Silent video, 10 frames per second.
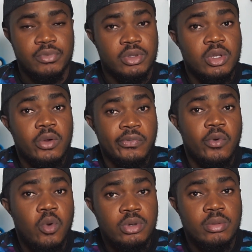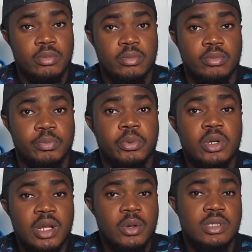your phone
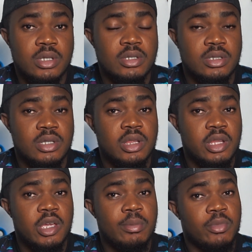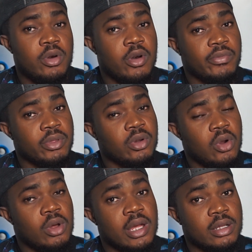pronounces the name of the
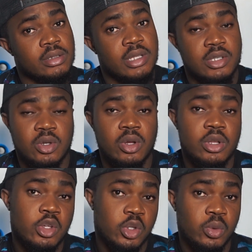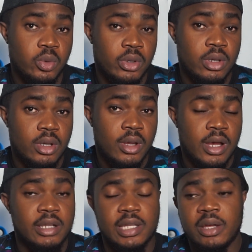caller that's calling you,
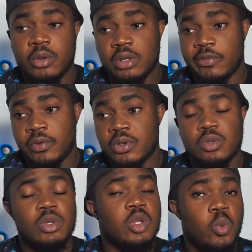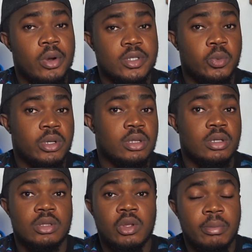and that of course only works when
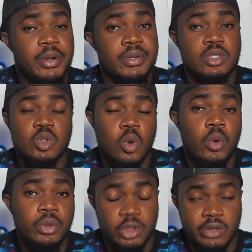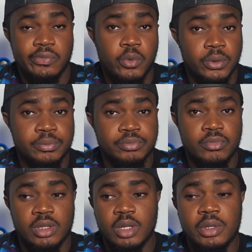the number is stored on your phone.
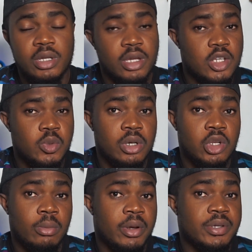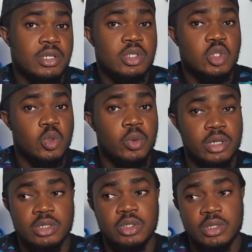Now, in the case where the number isn't stored,
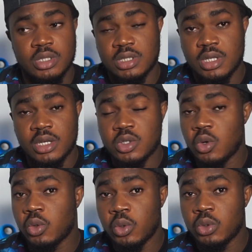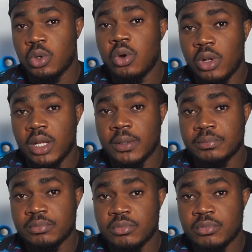it just says unknown caller.